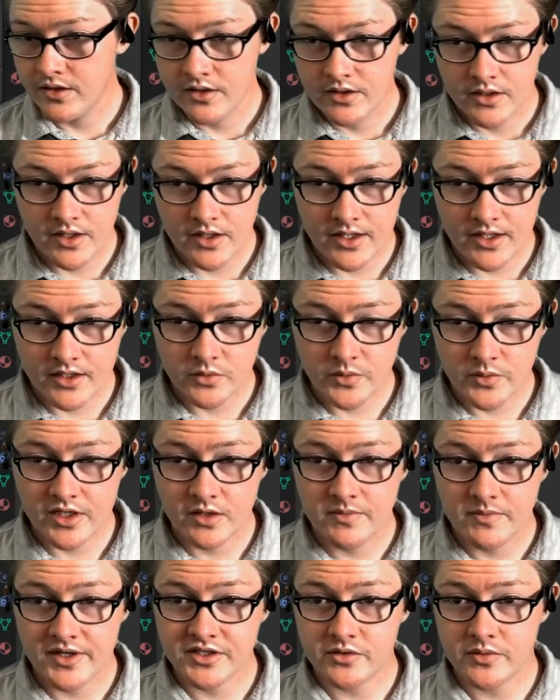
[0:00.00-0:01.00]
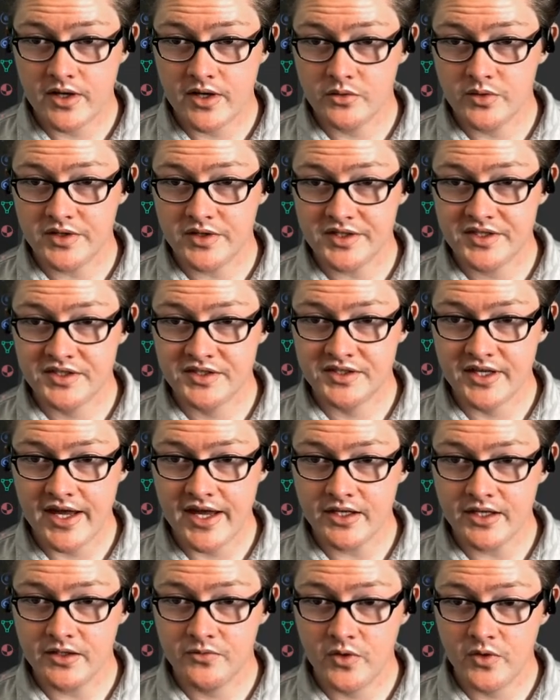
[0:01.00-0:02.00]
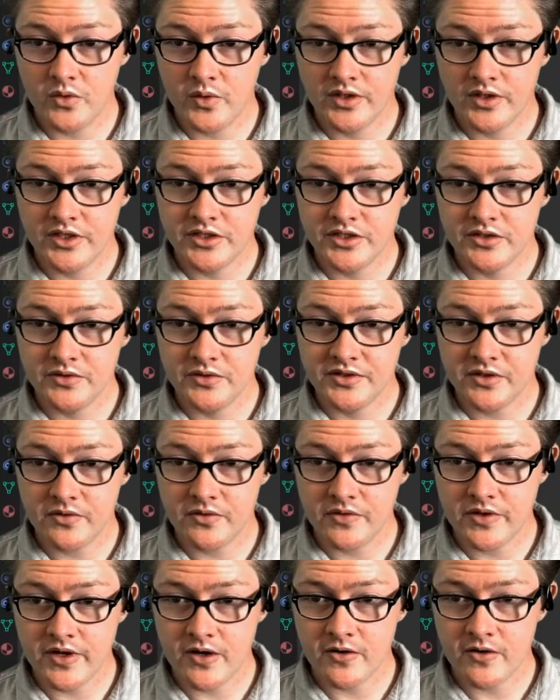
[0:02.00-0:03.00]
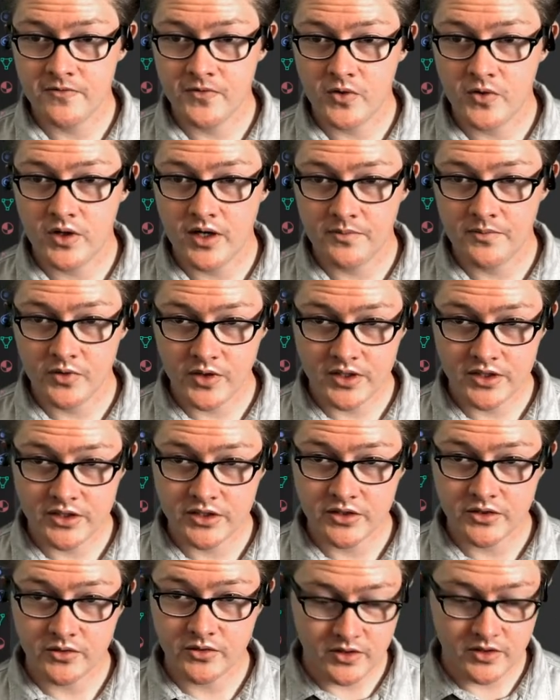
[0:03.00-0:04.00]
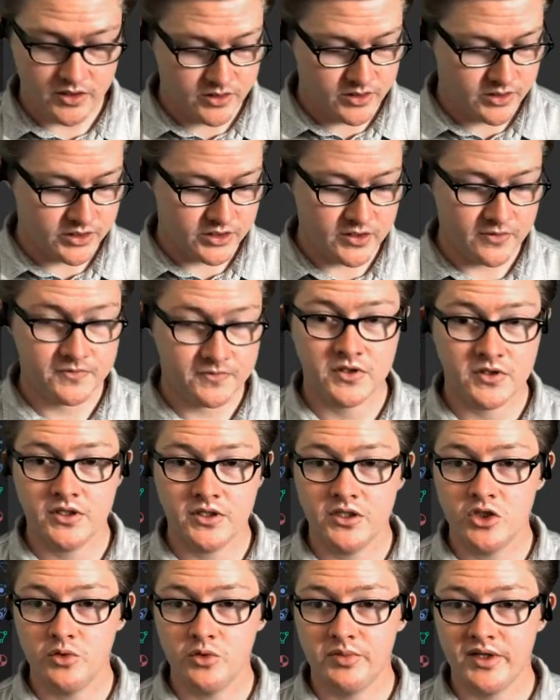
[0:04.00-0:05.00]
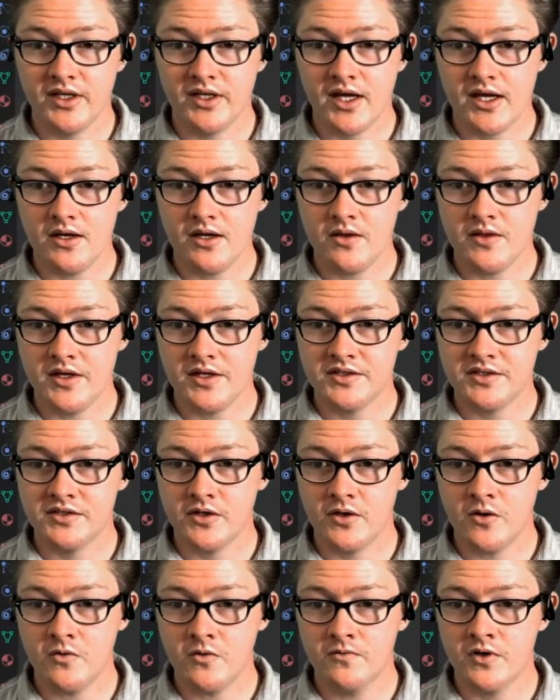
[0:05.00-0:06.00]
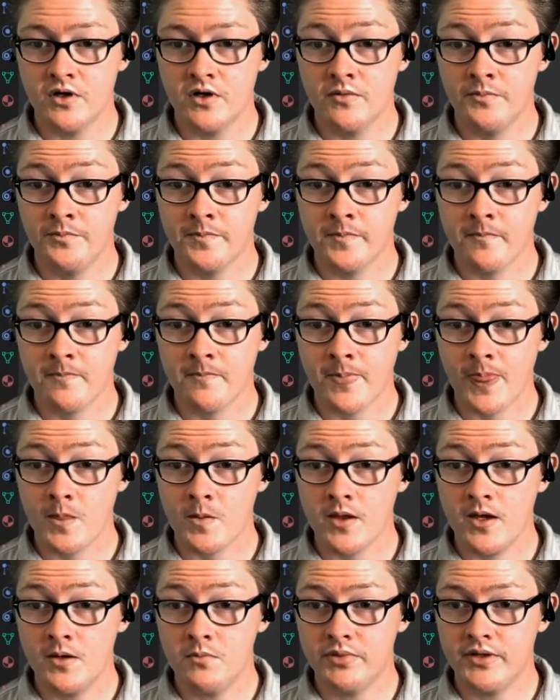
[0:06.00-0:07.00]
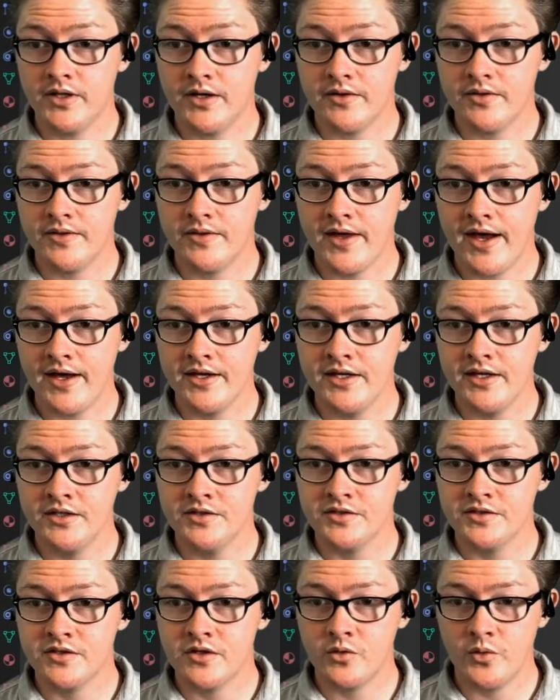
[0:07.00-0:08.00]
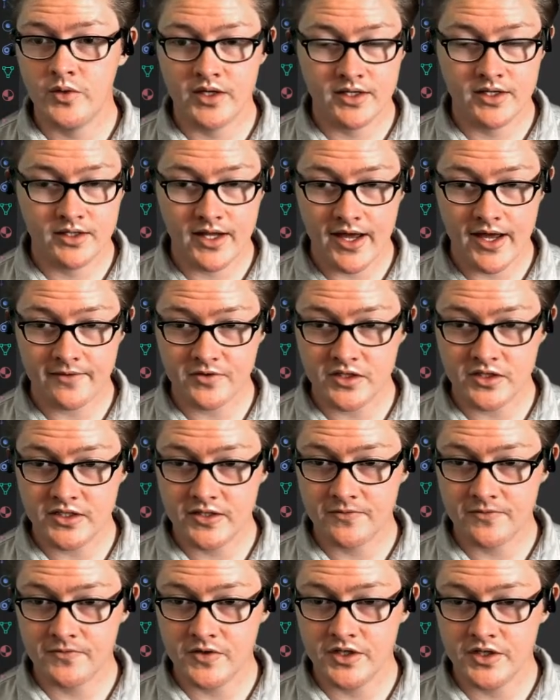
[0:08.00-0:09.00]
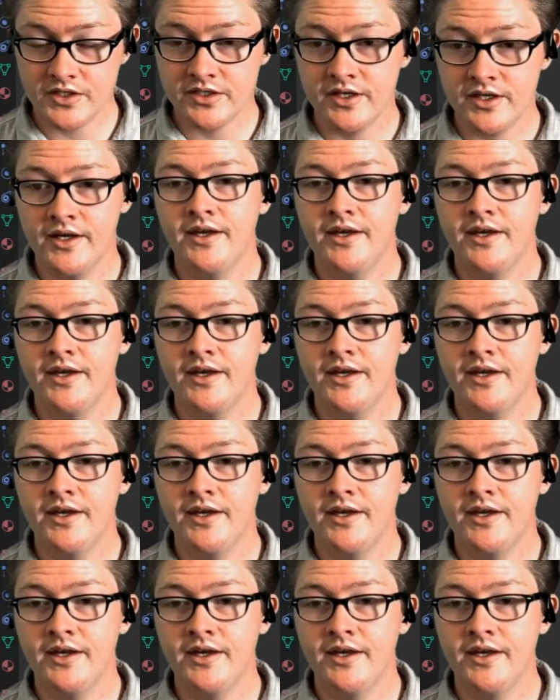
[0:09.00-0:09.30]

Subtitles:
And we can mess around with the scale if we wanted to. So therefore, I'm going to shift duplicate this over and plug that in so that we can have a different